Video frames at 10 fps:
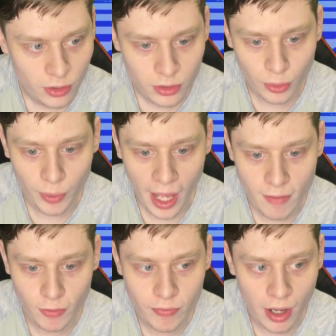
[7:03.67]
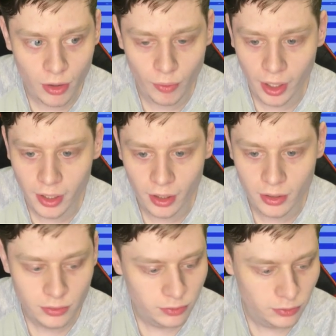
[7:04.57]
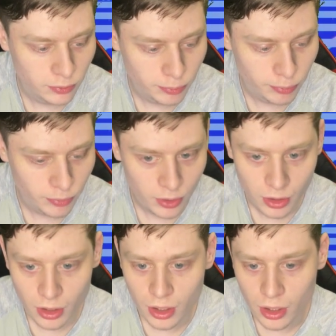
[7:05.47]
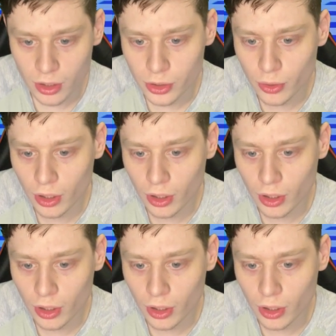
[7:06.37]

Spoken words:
So we have our file right here. You're